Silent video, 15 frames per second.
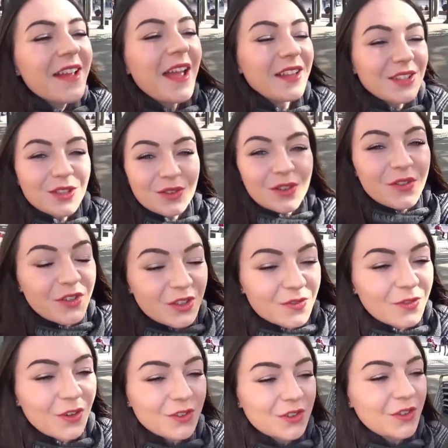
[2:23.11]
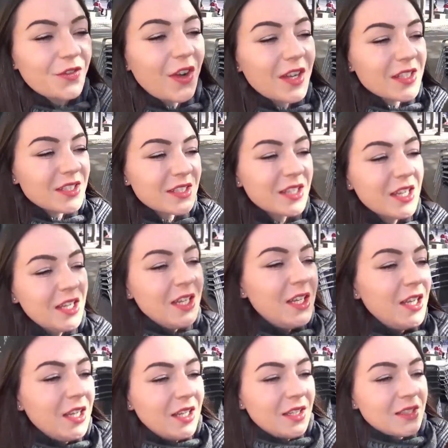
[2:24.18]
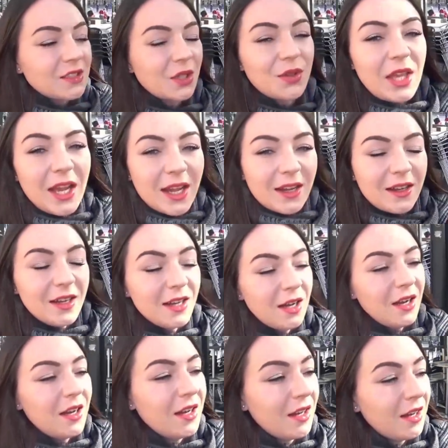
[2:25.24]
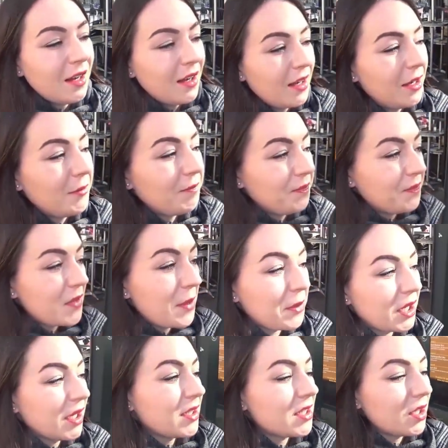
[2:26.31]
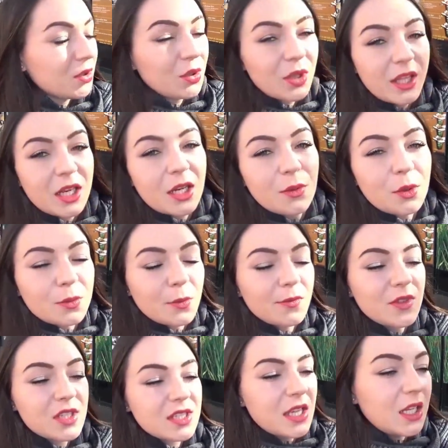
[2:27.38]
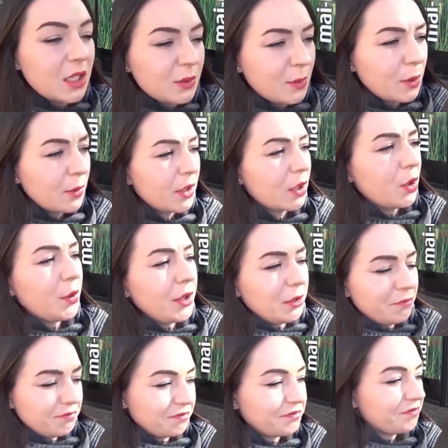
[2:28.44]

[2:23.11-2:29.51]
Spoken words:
and the river in front of us. So yeah, I'm gonna tell you later what we've decided where we're going.